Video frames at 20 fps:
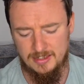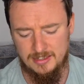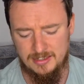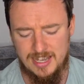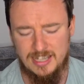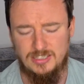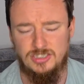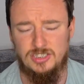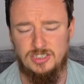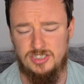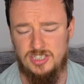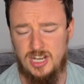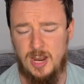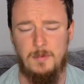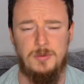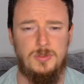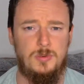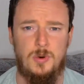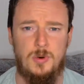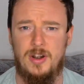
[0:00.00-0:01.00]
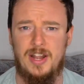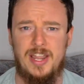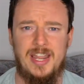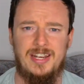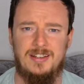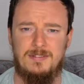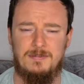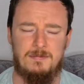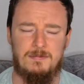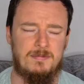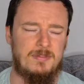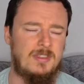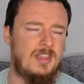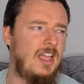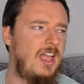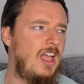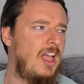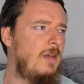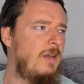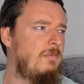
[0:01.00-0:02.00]
That's the times we're in.
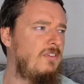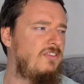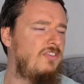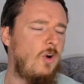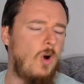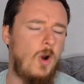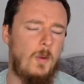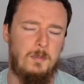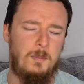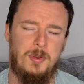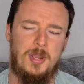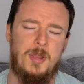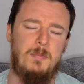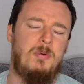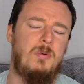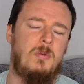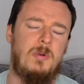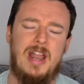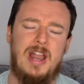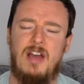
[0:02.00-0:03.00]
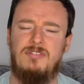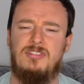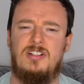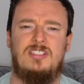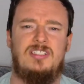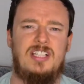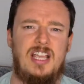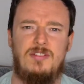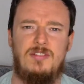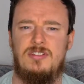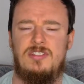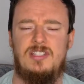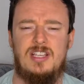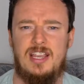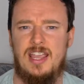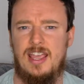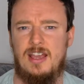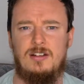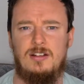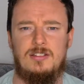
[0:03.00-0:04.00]
Before, people will have their savings
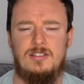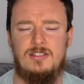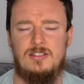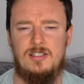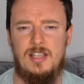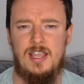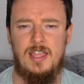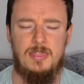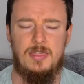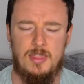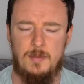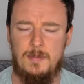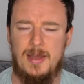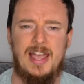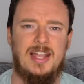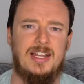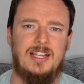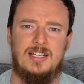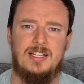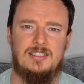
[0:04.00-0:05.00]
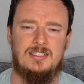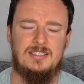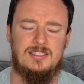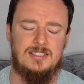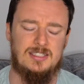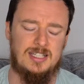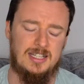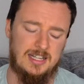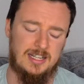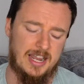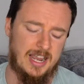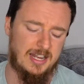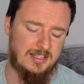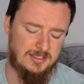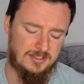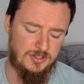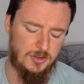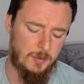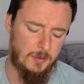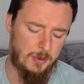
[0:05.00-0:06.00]
accounts in the banks and they're getting
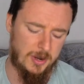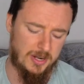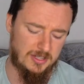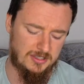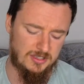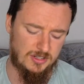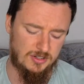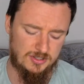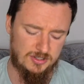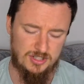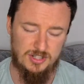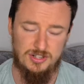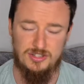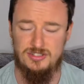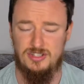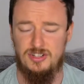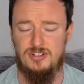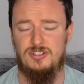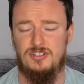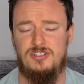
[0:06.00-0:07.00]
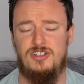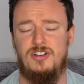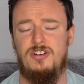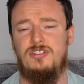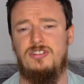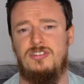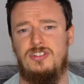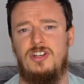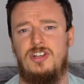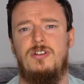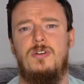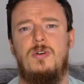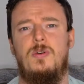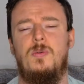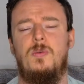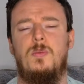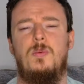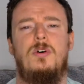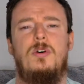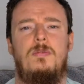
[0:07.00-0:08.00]

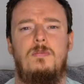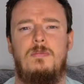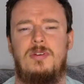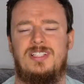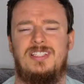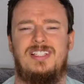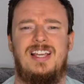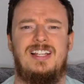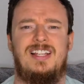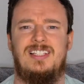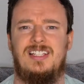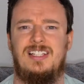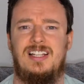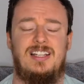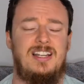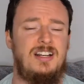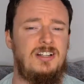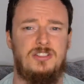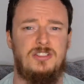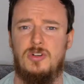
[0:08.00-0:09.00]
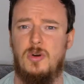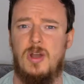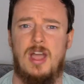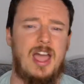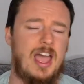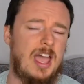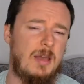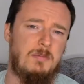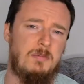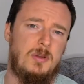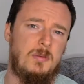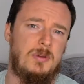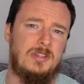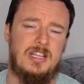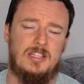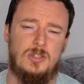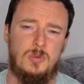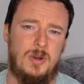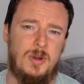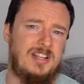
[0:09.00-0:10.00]
0.00001%, and they're so happy with
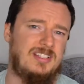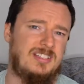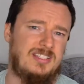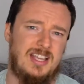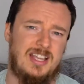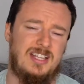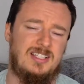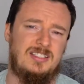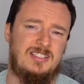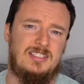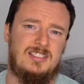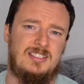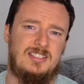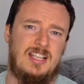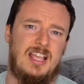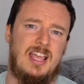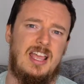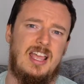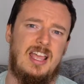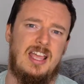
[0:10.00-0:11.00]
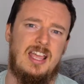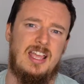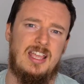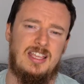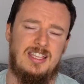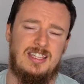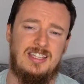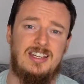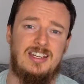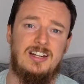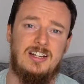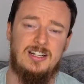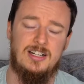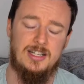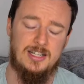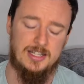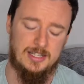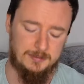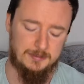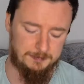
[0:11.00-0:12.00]
that 20 cents
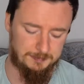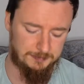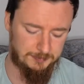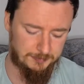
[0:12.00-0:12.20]
yearly.